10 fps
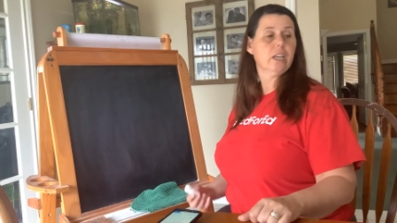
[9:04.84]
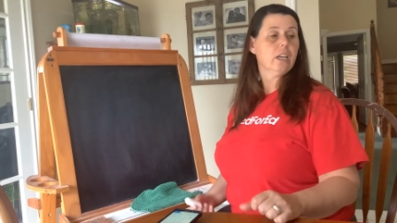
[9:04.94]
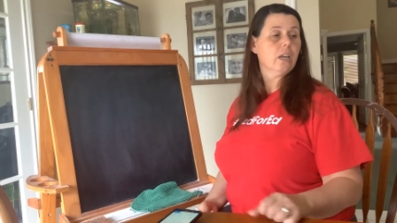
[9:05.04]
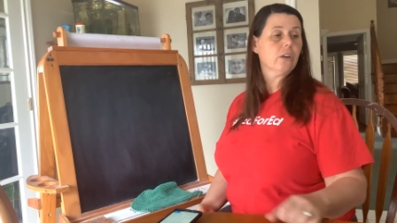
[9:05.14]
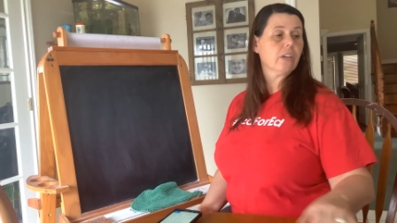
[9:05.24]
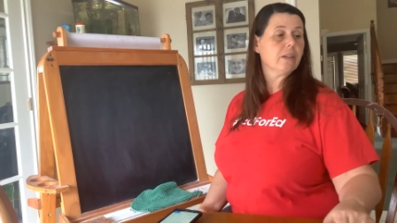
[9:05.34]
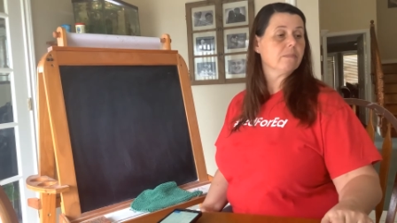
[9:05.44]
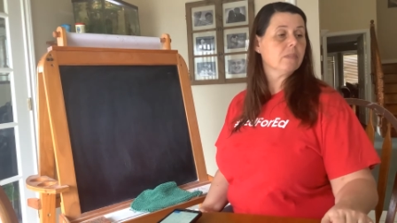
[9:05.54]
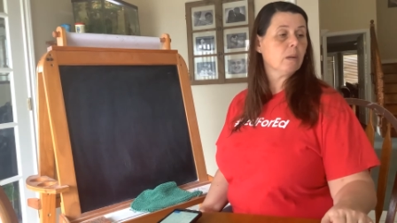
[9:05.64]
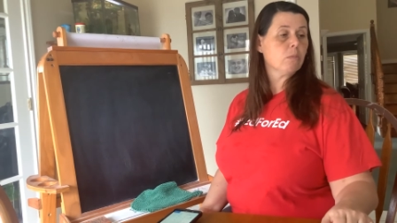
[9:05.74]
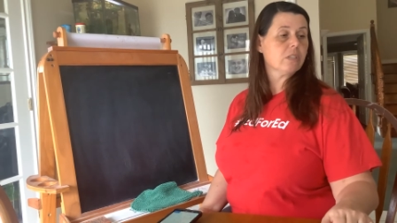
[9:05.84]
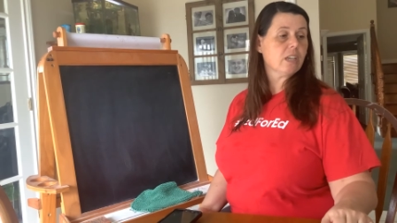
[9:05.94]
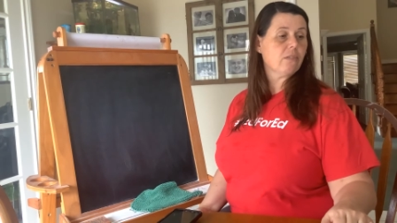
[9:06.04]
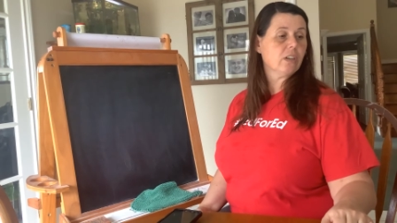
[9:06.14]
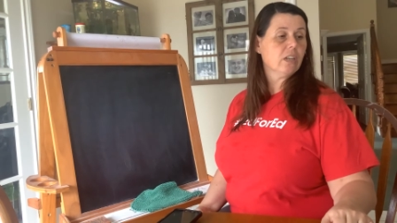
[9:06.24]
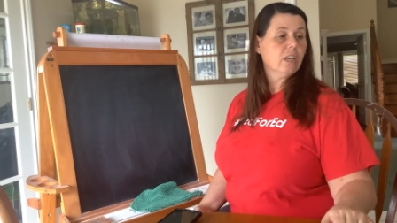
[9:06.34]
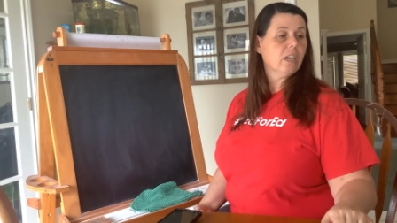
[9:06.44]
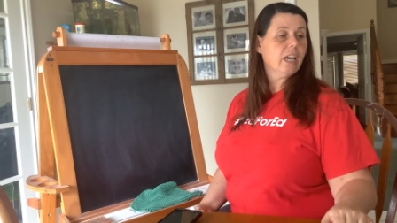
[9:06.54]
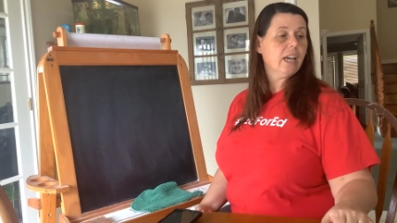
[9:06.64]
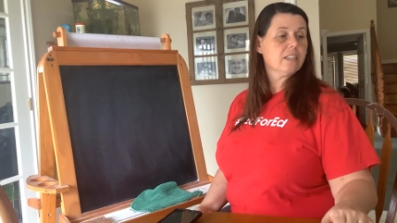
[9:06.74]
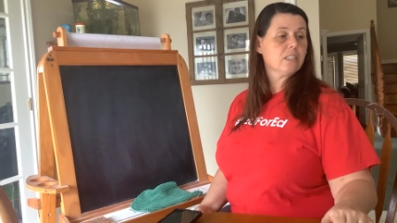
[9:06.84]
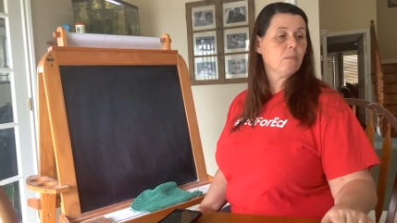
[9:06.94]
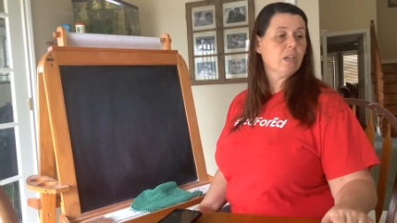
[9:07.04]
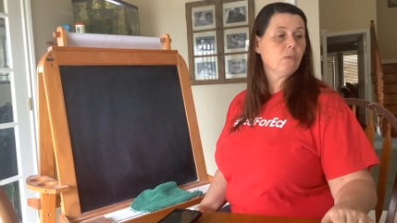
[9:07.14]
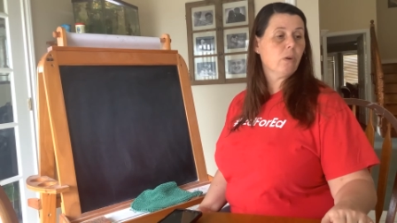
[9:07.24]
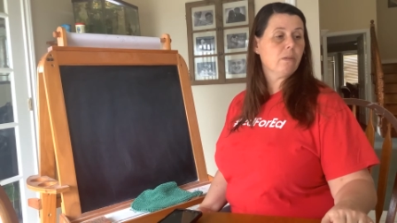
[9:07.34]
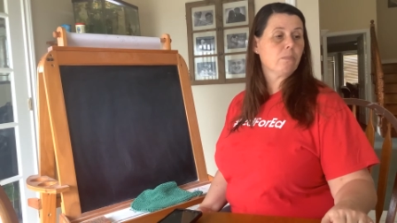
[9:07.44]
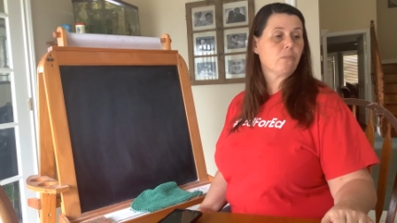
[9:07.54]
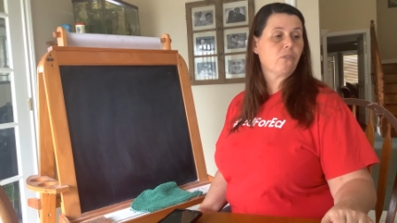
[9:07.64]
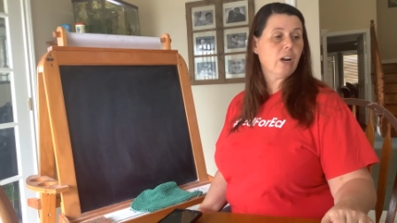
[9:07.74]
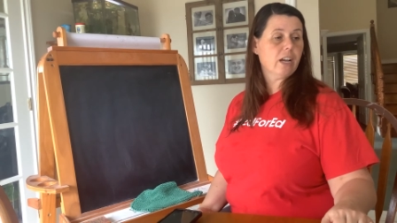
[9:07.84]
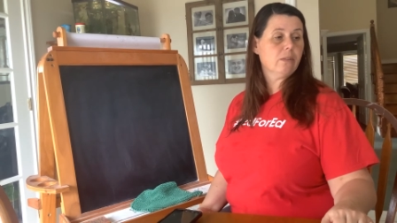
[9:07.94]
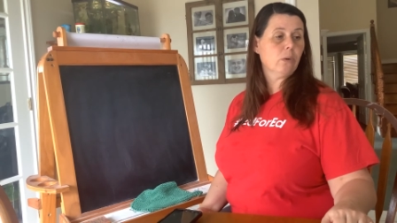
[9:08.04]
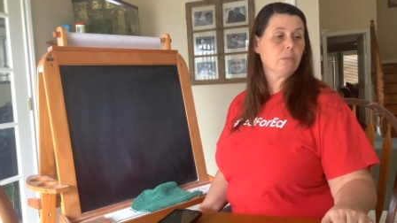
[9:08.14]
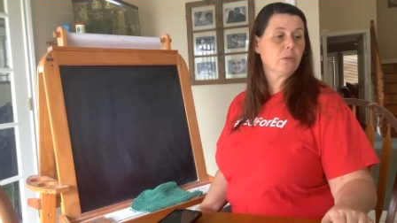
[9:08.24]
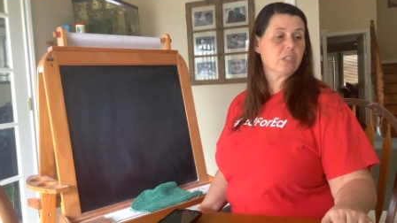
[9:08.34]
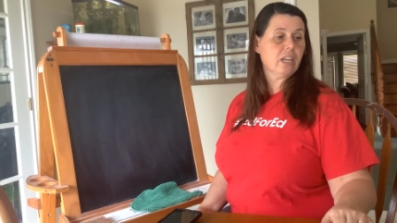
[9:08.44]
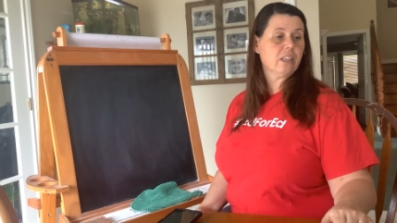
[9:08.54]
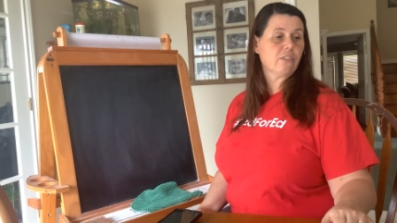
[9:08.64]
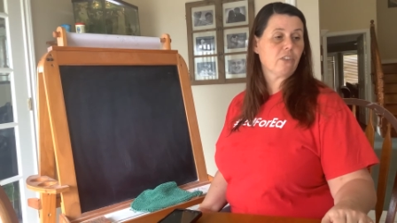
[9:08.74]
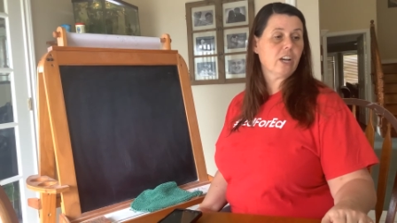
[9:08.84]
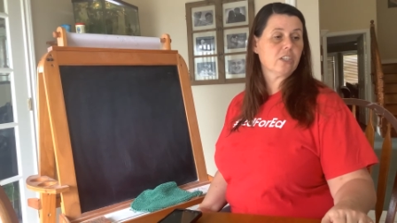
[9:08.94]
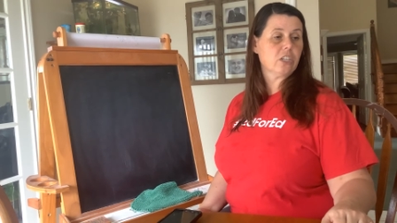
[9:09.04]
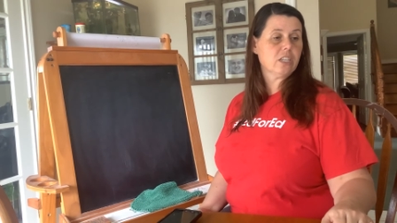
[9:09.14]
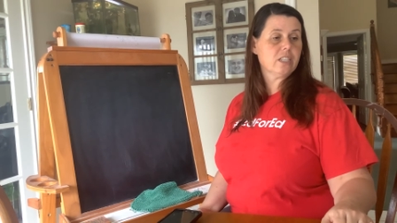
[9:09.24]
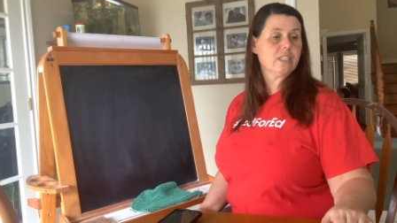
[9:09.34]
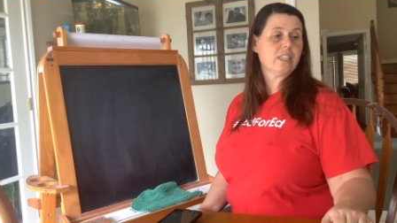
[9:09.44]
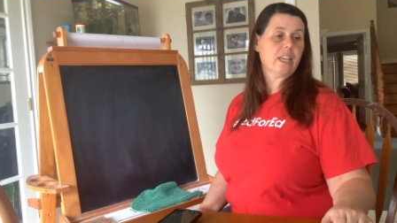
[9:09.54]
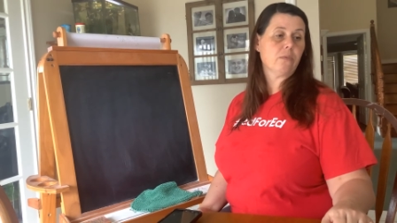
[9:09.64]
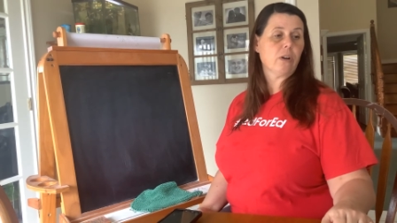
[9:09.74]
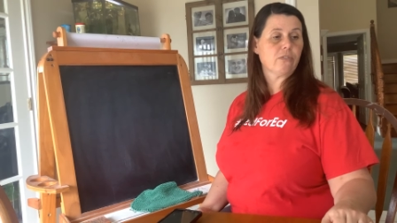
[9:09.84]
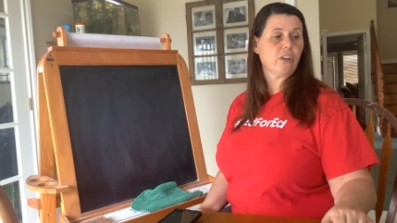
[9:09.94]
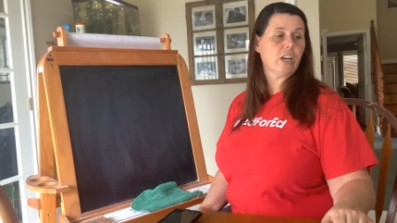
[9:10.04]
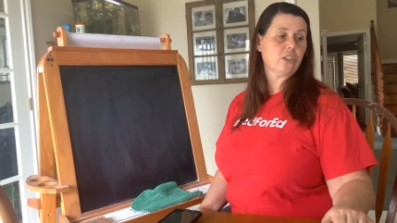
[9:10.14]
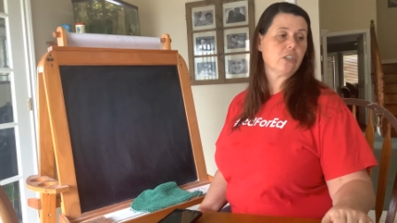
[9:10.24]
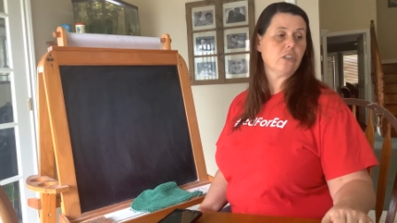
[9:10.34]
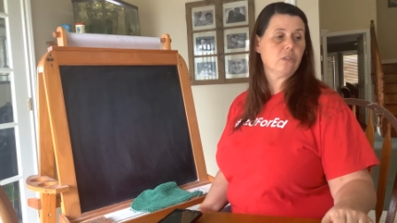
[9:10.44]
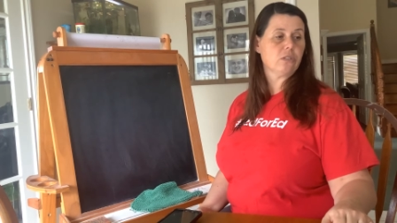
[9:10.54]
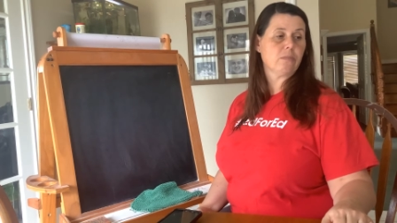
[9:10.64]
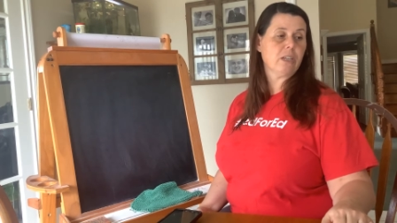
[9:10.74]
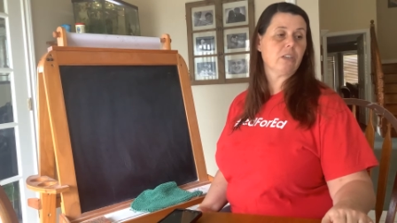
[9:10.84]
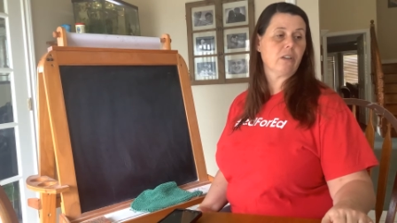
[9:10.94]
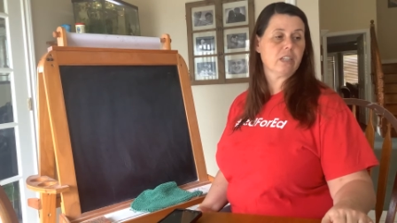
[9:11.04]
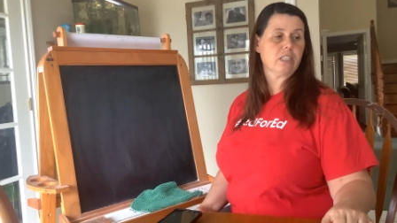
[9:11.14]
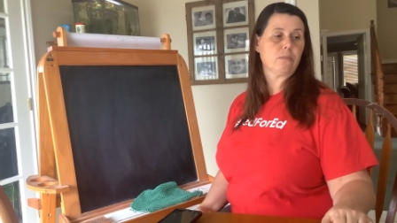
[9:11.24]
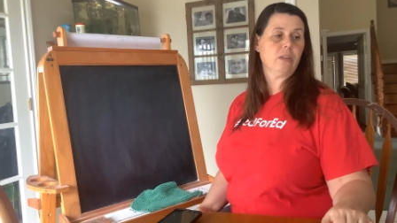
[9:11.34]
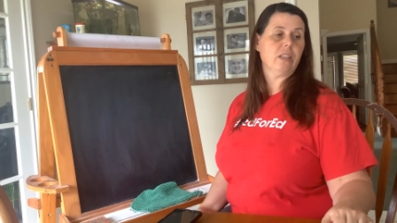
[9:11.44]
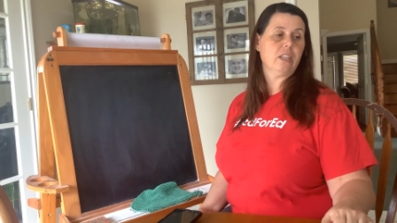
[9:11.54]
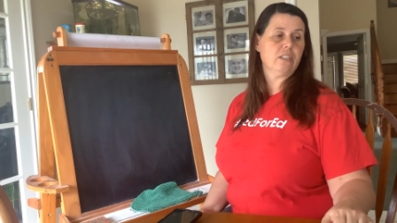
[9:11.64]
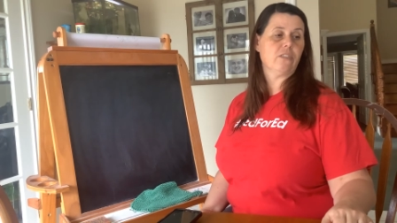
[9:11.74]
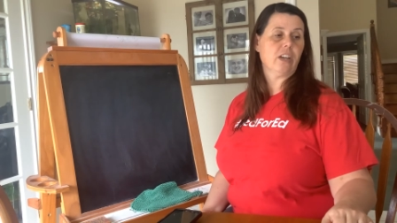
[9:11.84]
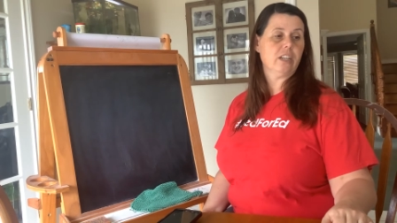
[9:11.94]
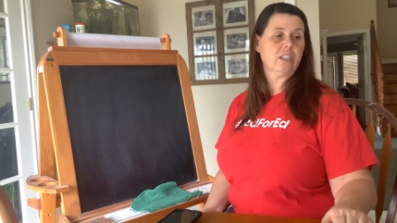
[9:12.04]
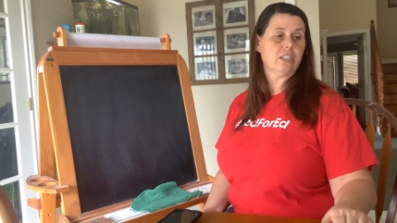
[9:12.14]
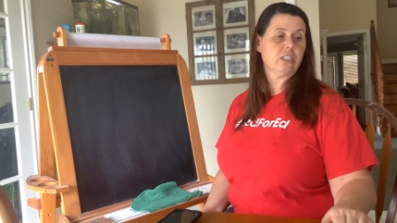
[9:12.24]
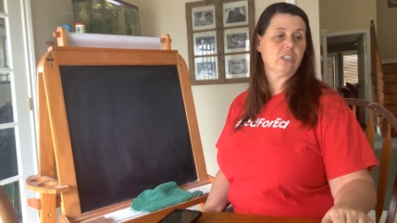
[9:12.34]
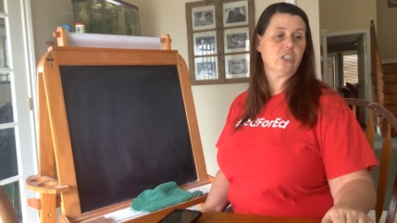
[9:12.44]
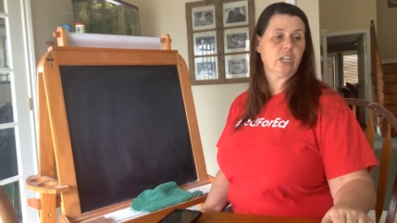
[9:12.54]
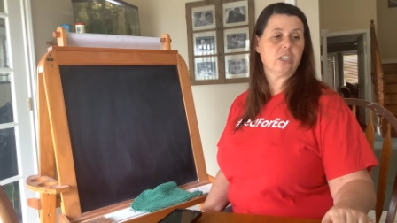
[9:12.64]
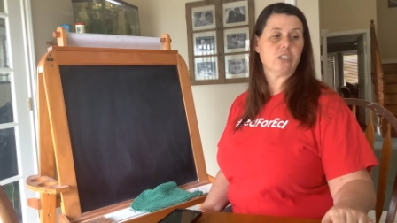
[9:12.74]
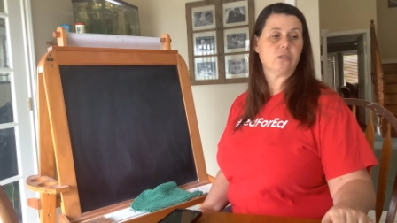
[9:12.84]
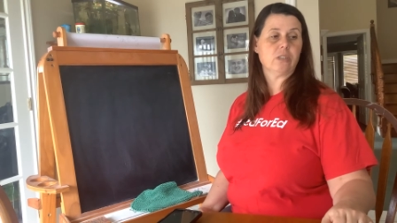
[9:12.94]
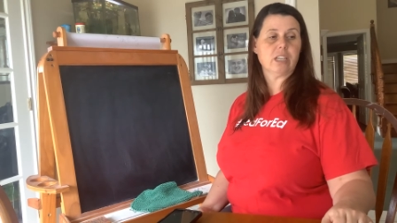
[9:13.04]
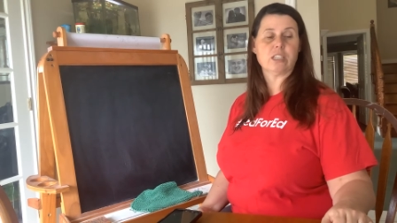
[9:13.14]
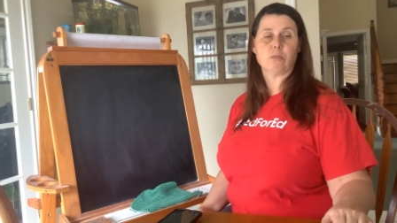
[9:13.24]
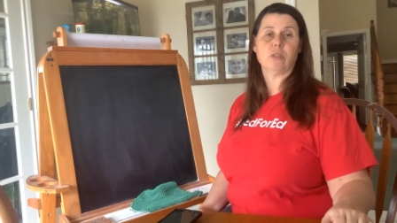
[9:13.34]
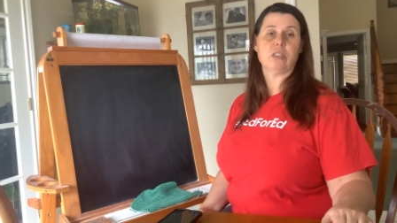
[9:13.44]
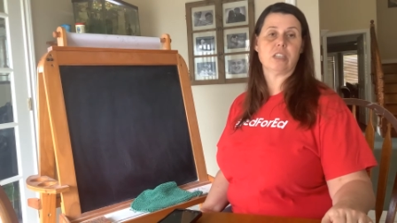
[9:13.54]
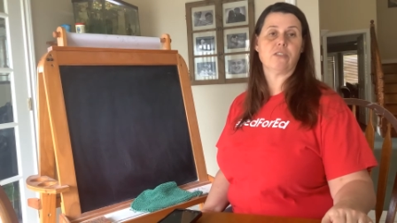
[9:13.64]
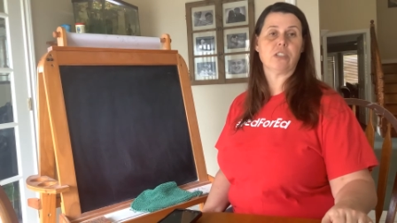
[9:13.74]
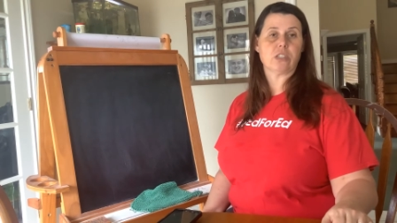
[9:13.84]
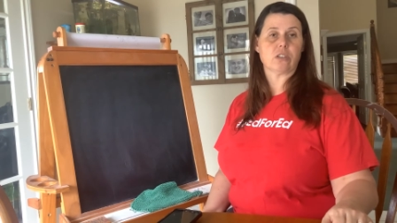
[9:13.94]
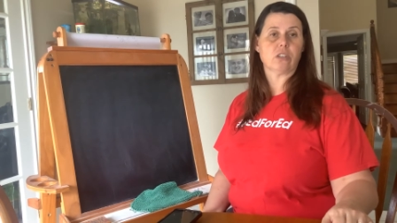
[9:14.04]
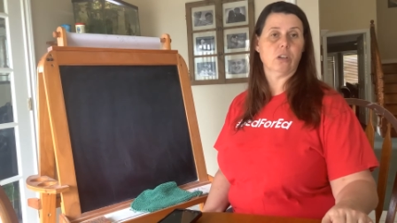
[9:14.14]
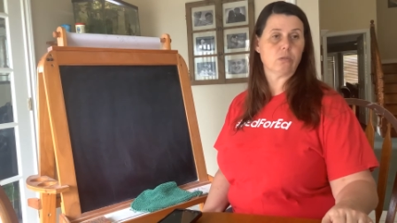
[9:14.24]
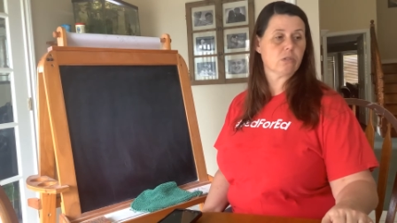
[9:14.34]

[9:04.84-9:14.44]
Okay, number 7. Estimate what percent the fraction is. Say what fraction you use to make your estimate, and then divide it to change it to a decimal and see if it's close.